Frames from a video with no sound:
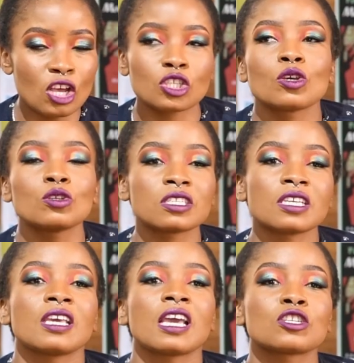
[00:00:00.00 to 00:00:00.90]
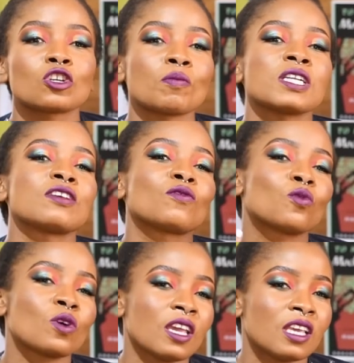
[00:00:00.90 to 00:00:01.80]
So you see, heteronormative
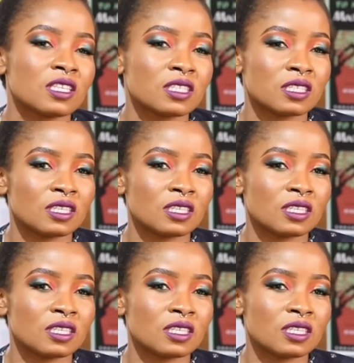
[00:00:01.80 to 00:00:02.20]
ways